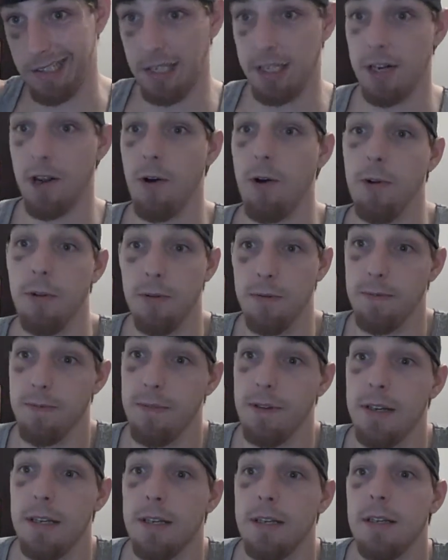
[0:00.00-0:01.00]
you know,
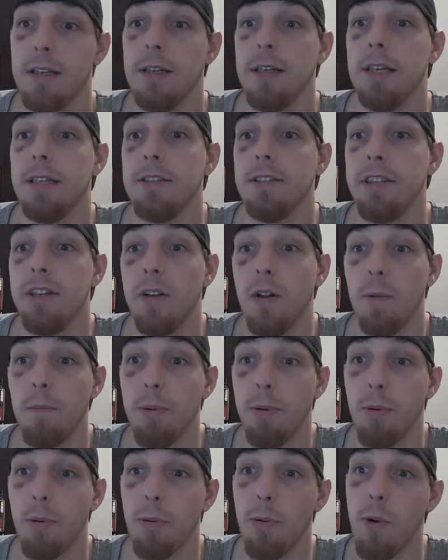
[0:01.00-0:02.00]
until
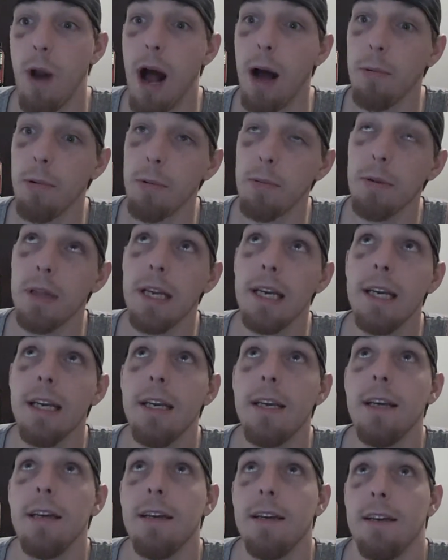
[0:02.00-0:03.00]

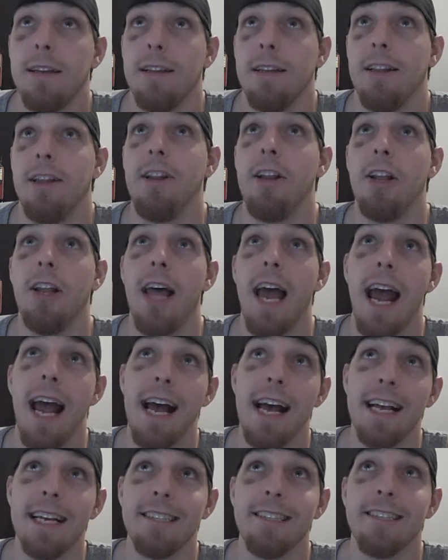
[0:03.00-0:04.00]
probably
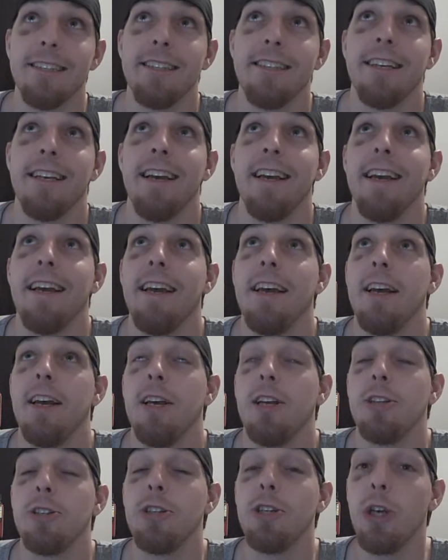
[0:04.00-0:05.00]
last
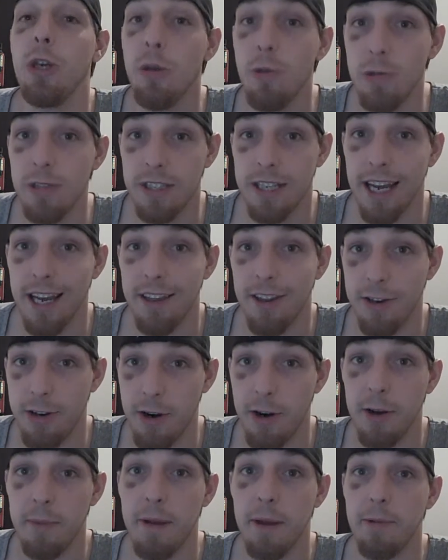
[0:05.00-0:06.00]
Tuesday. The
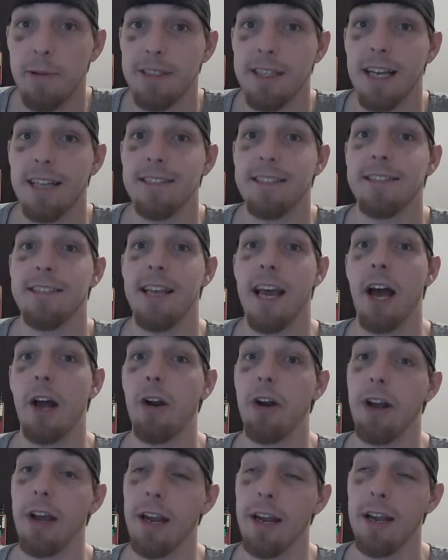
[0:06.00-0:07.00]
tournament was on
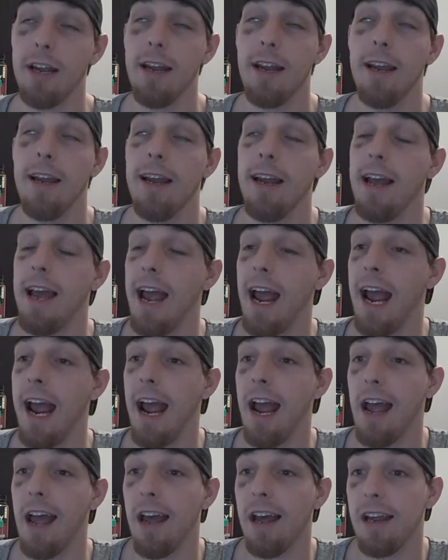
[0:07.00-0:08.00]
Saturday.
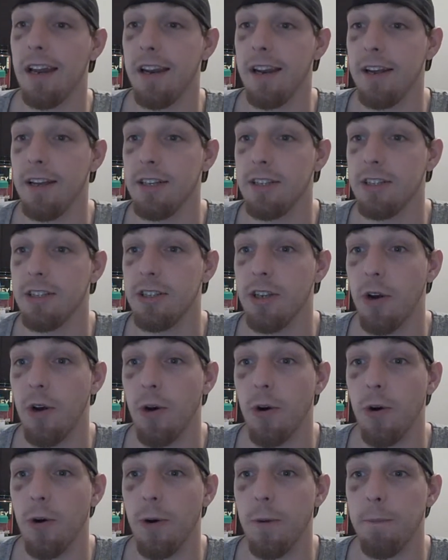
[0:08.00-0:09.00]
And
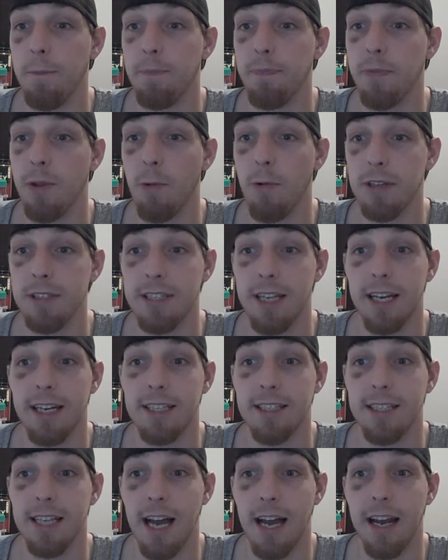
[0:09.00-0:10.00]
so once I
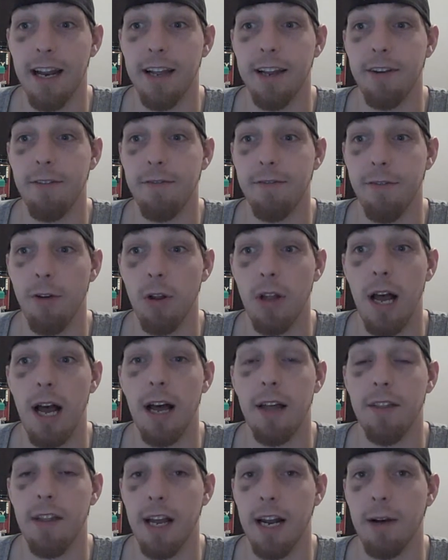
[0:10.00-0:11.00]
decided full
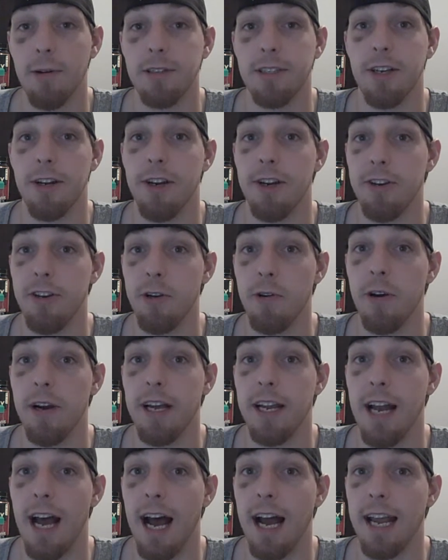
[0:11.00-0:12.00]
on that I was going to do
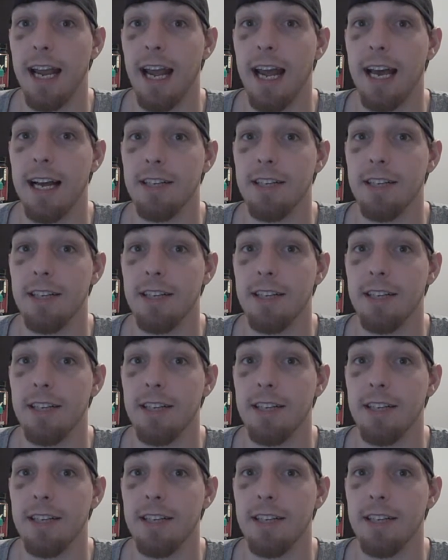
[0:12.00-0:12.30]
it, I